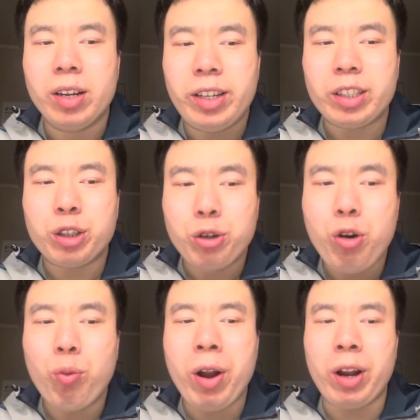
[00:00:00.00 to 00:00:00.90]
This
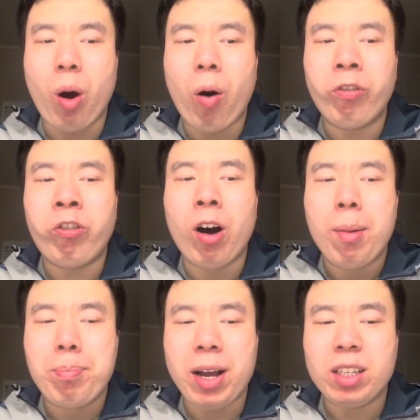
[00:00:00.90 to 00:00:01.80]
new way of
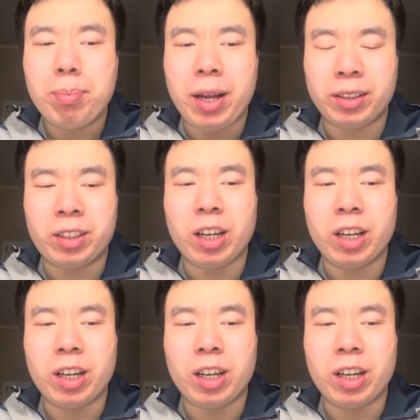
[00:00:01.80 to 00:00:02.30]
measurement